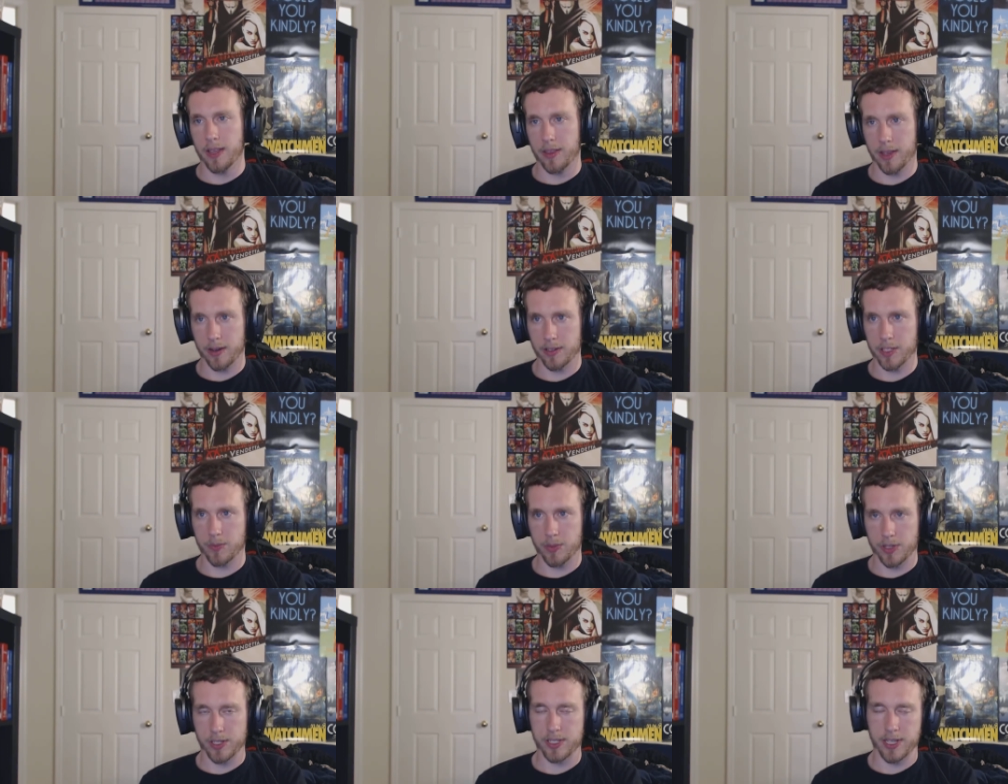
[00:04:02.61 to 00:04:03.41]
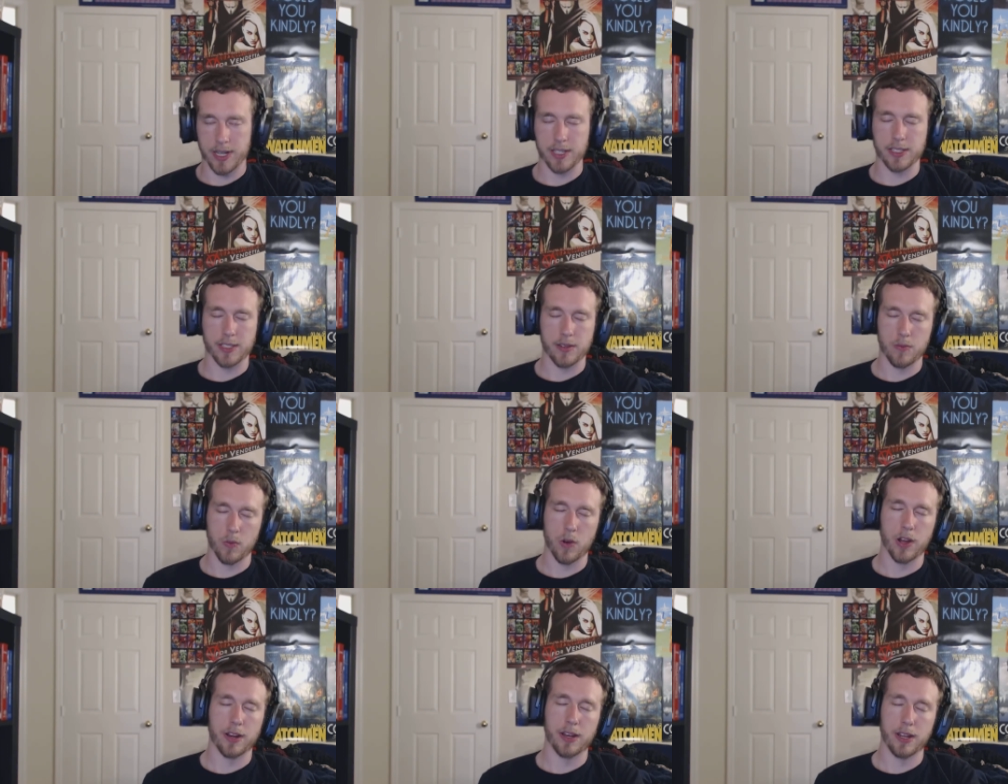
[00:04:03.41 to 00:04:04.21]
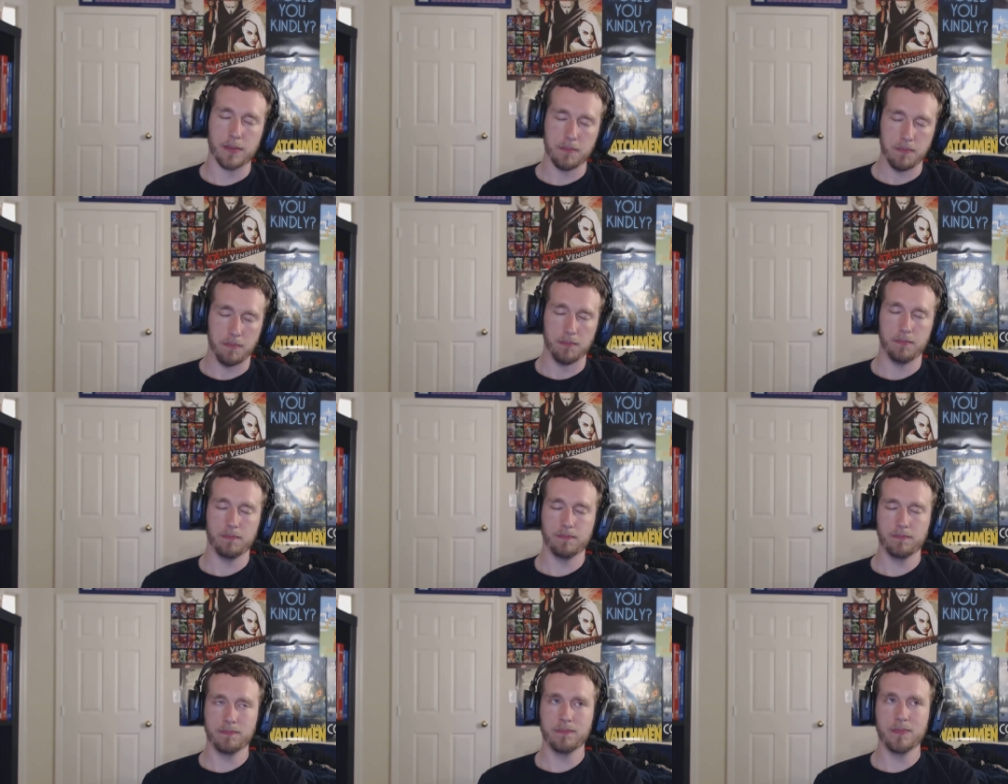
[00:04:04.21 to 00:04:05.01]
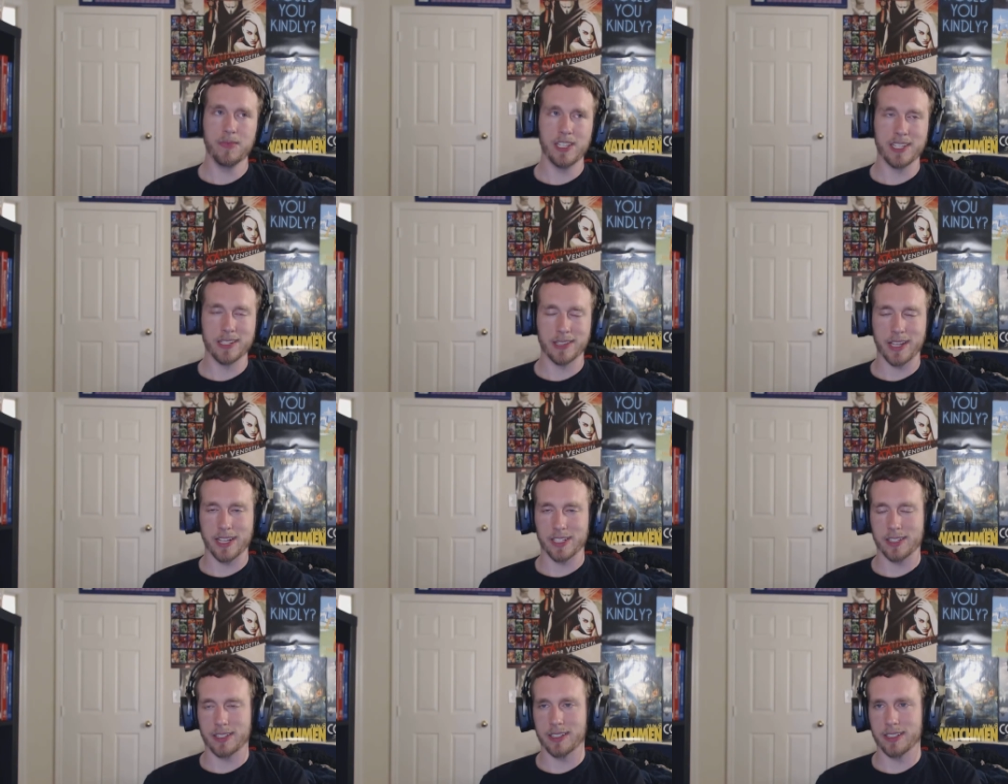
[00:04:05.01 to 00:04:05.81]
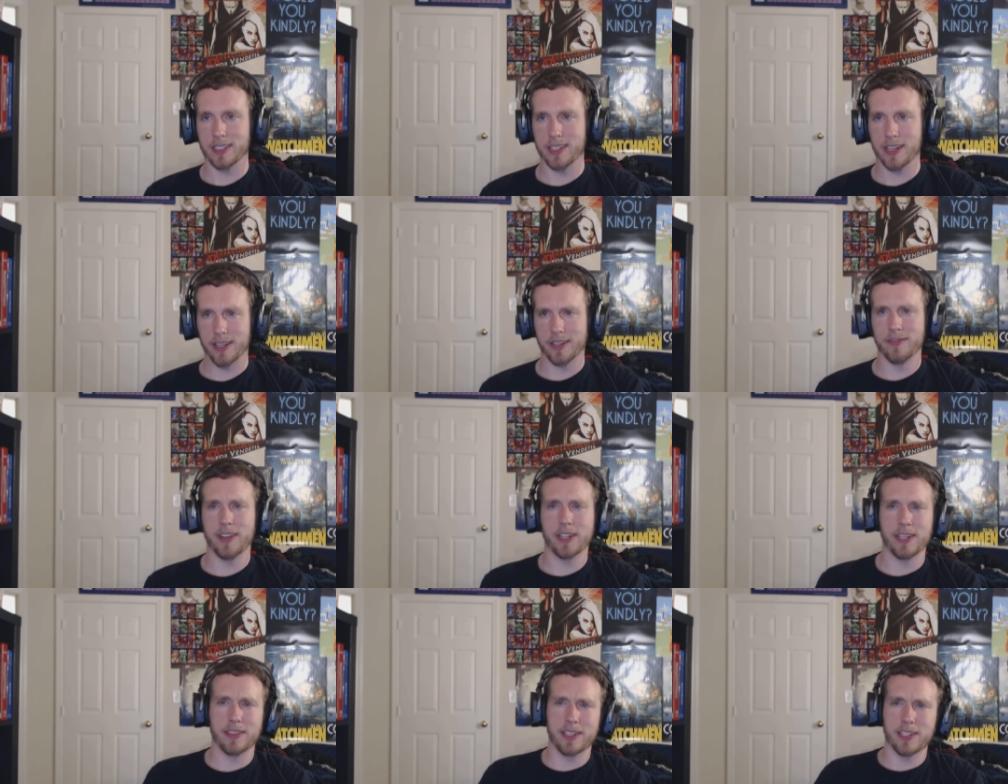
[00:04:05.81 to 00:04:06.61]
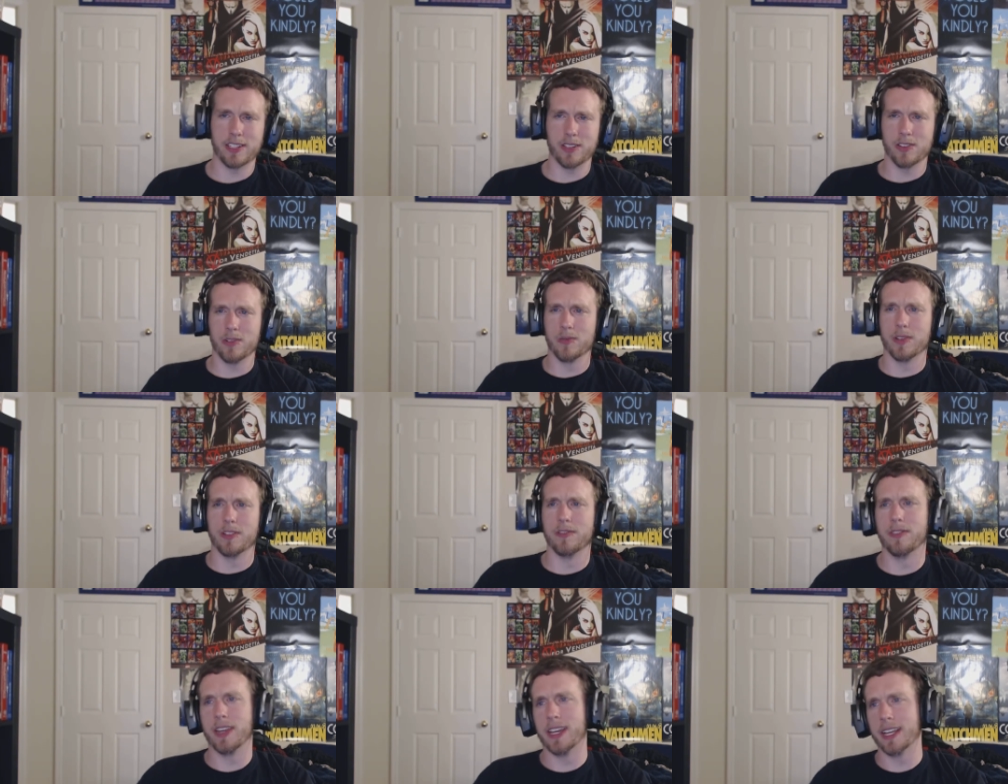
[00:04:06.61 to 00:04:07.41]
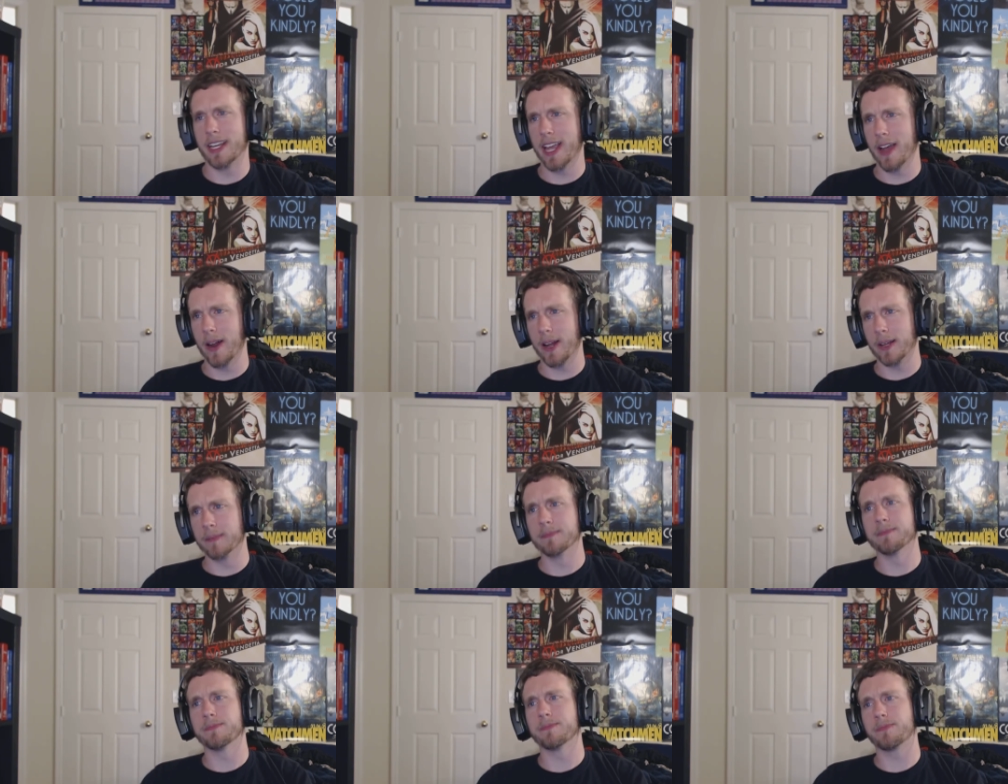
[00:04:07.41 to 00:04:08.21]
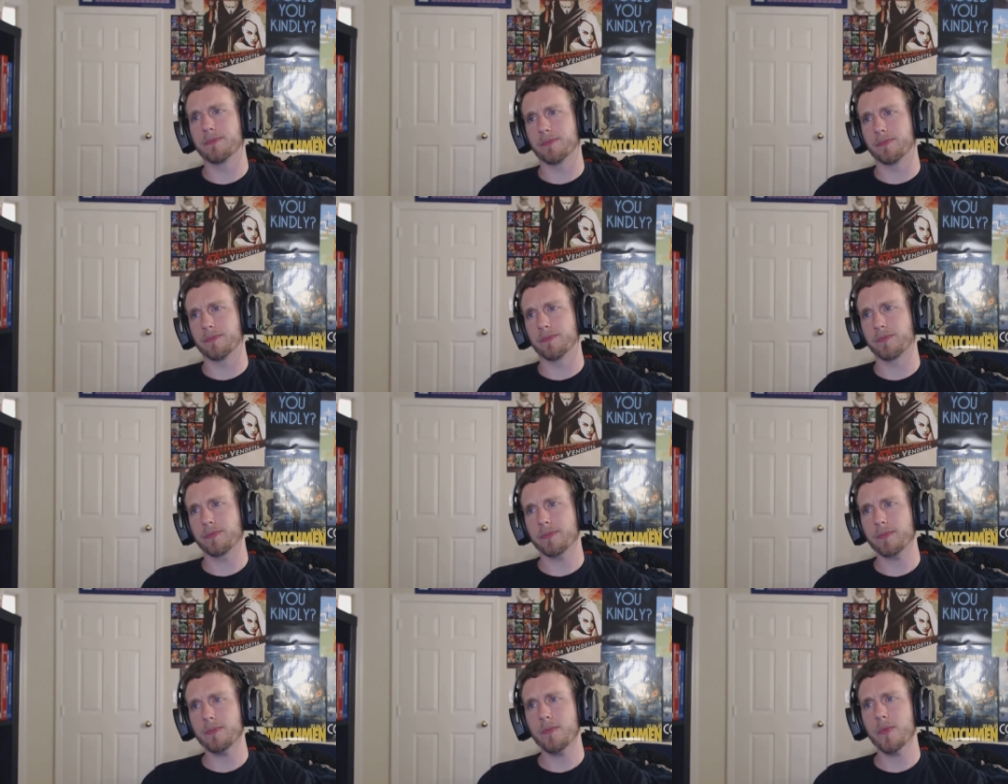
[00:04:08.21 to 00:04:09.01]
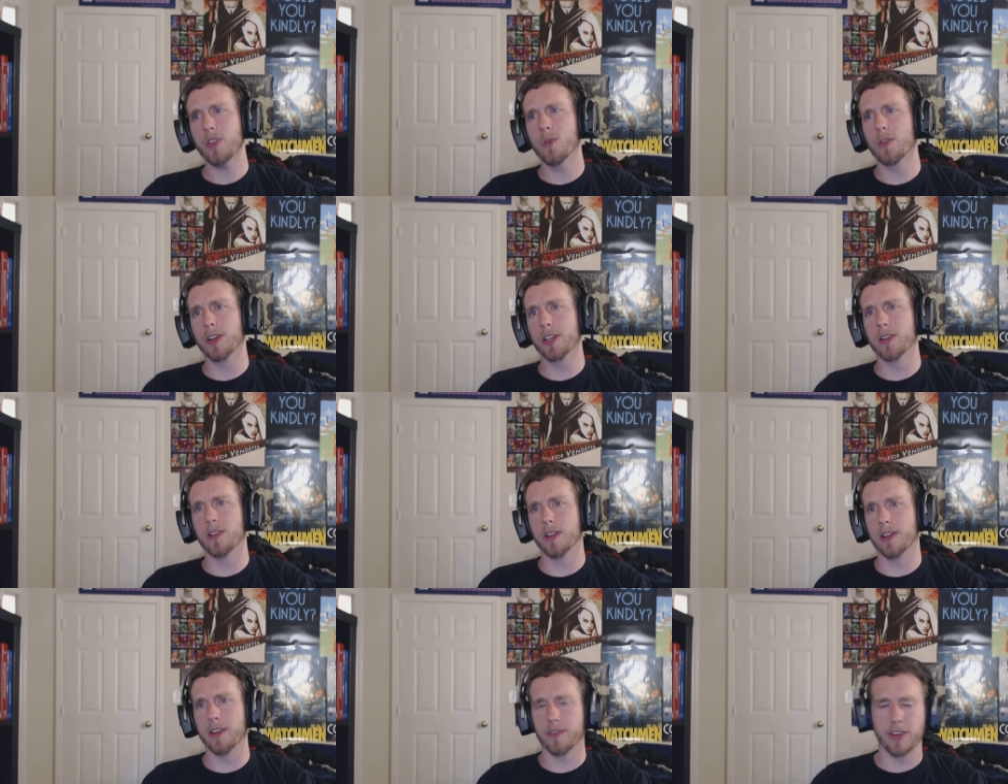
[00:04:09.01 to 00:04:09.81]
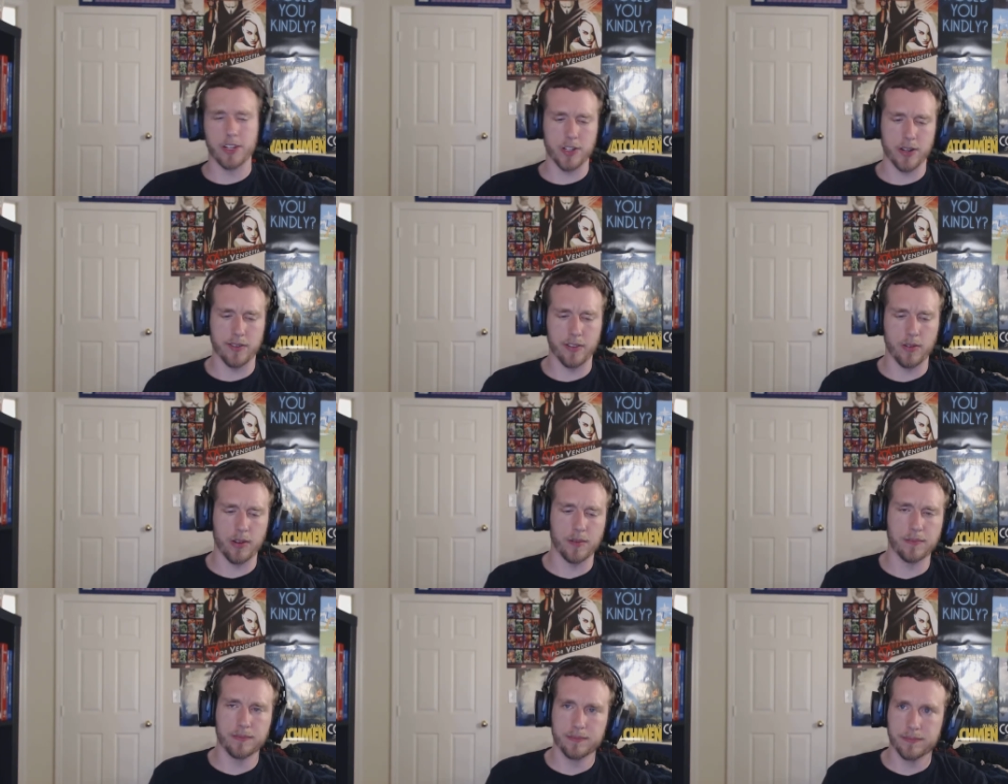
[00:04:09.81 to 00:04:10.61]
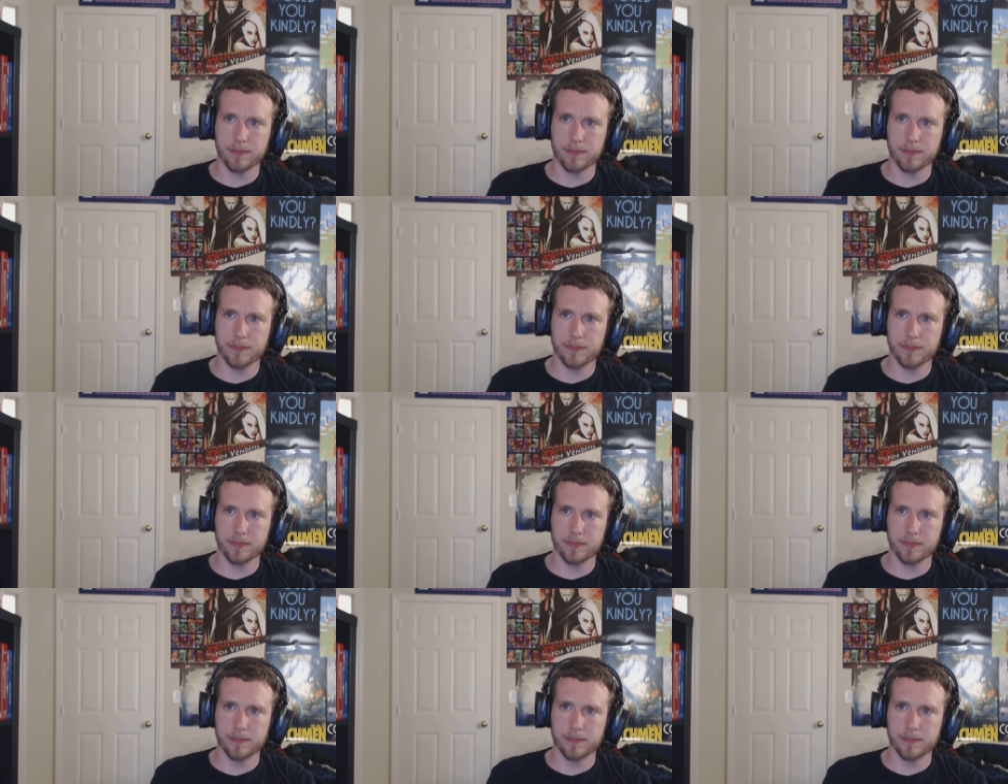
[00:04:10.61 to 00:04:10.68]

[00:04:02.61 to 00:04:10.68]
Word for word: There is precisely one in Lexington, Kentucky. In fact, I think it's the only one in Fayette County. We're going to go on an adventure, everyone.